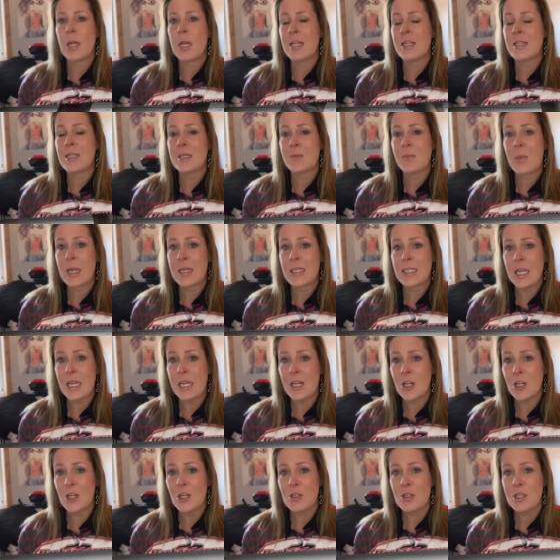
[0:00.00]
had
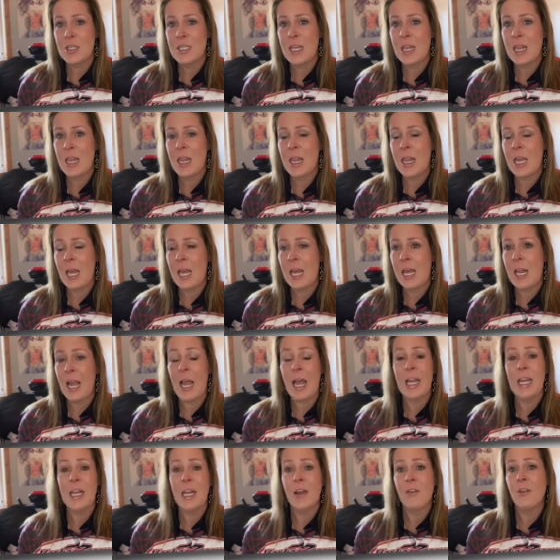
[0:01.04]
spectators that
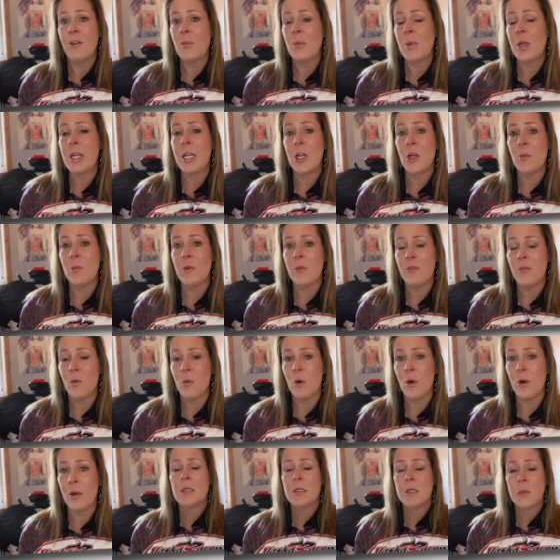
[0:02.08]
had never been here
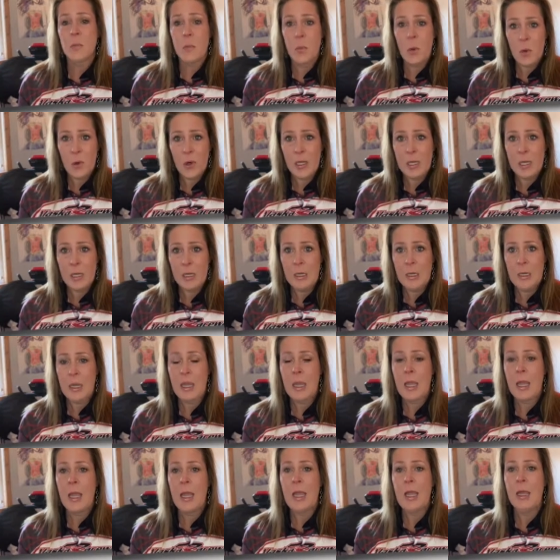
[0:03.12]
before
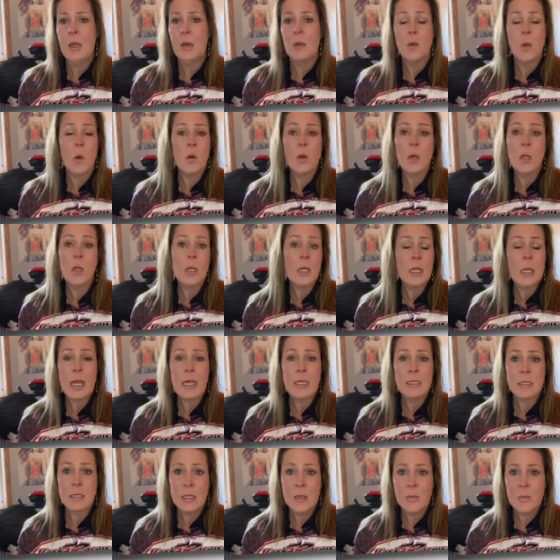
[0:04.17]
supporting a local
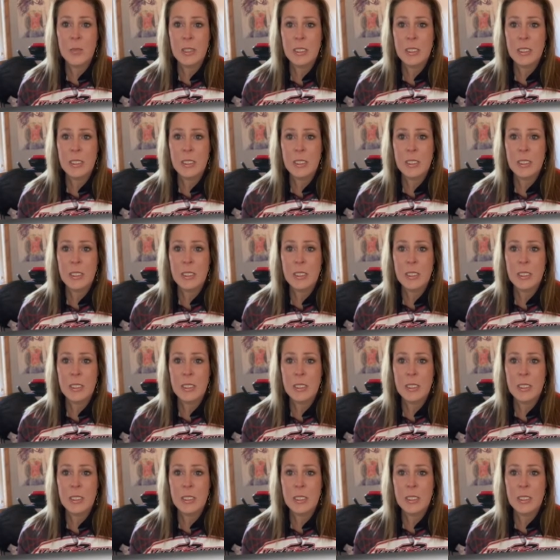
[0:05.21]
Alaskan